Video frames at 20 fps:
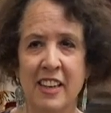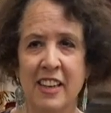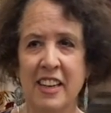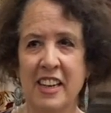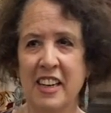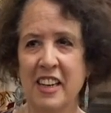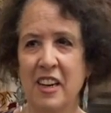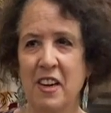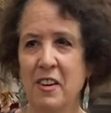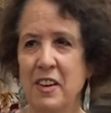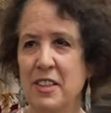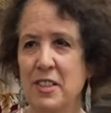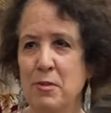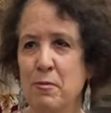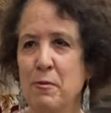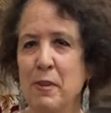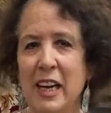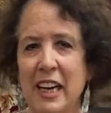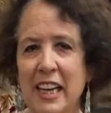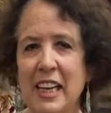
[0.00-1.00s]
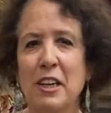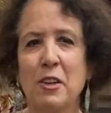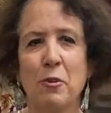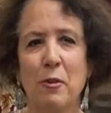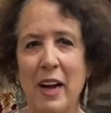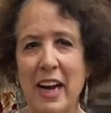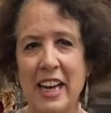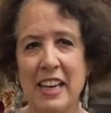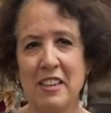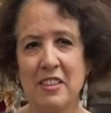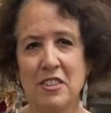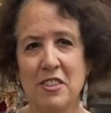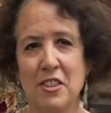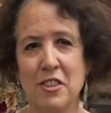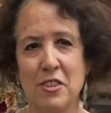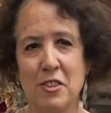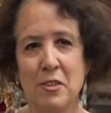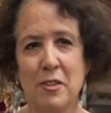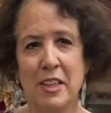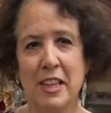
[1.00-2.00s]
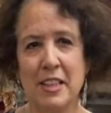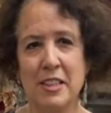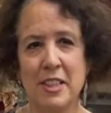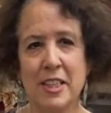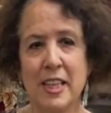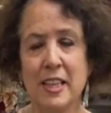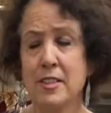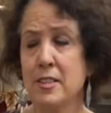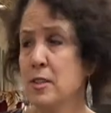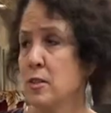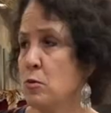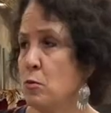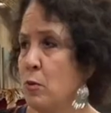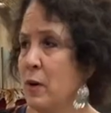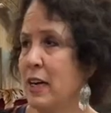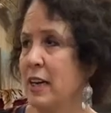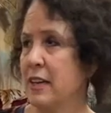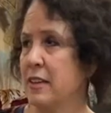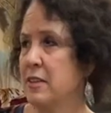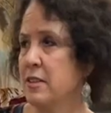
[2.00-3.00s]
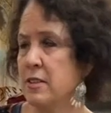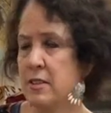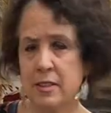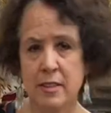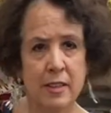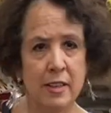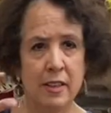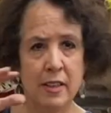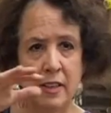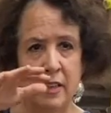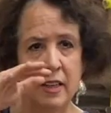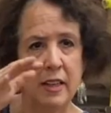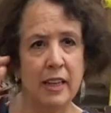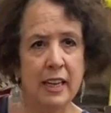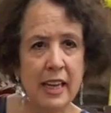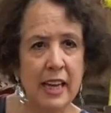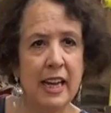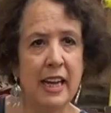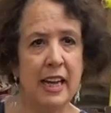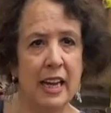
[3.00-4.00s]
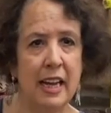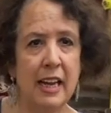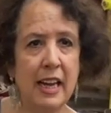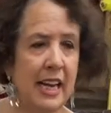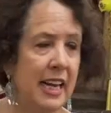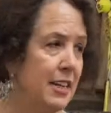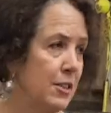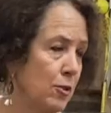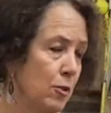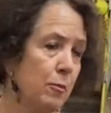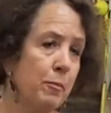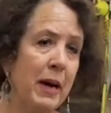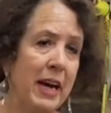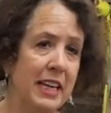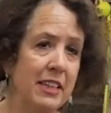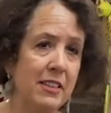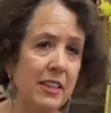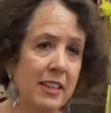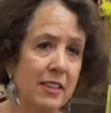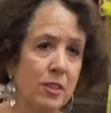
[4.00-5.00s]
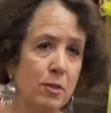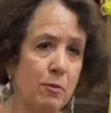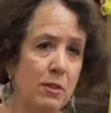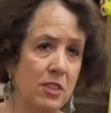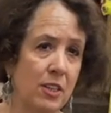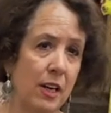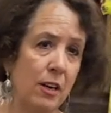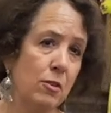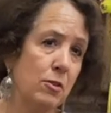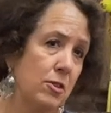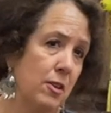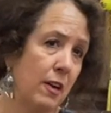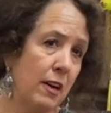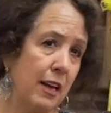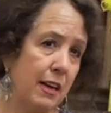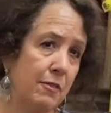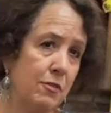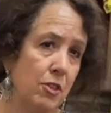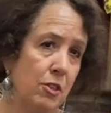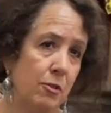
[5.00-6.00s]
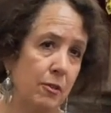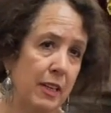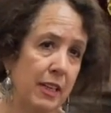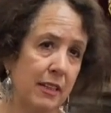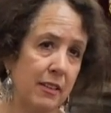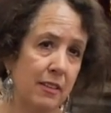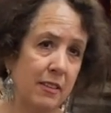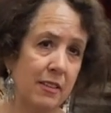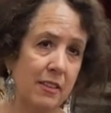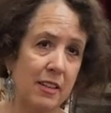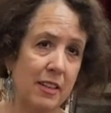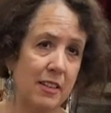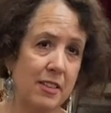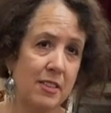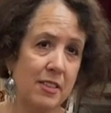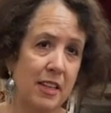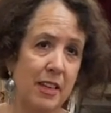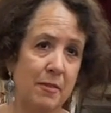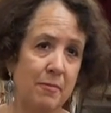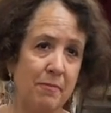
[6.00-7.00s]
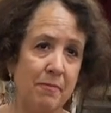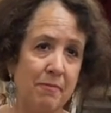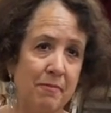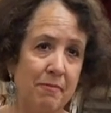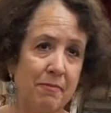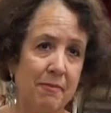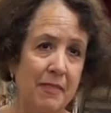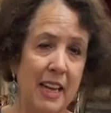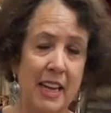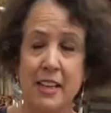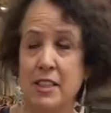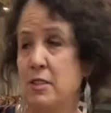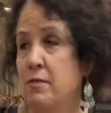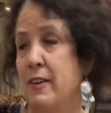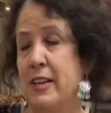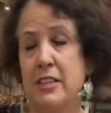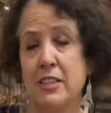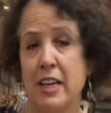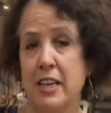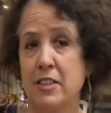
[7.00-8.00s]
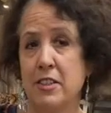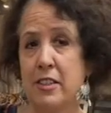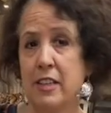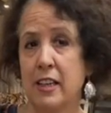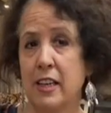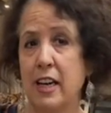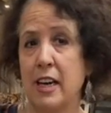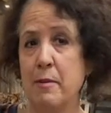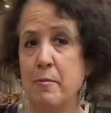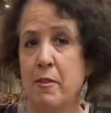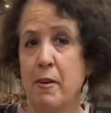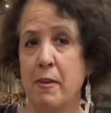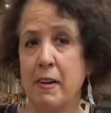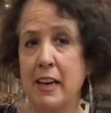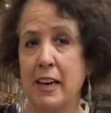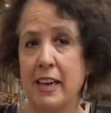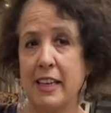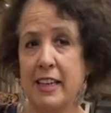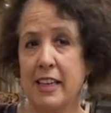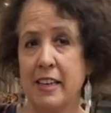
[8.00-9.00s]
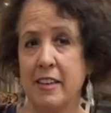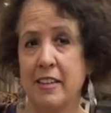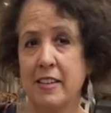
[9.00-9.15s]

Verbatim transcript: You know, it's really great to do these things as well as easel paintings, which I also love doing. Yeah, it's um, yeah. yeah, it's fantastic. I am very lucky.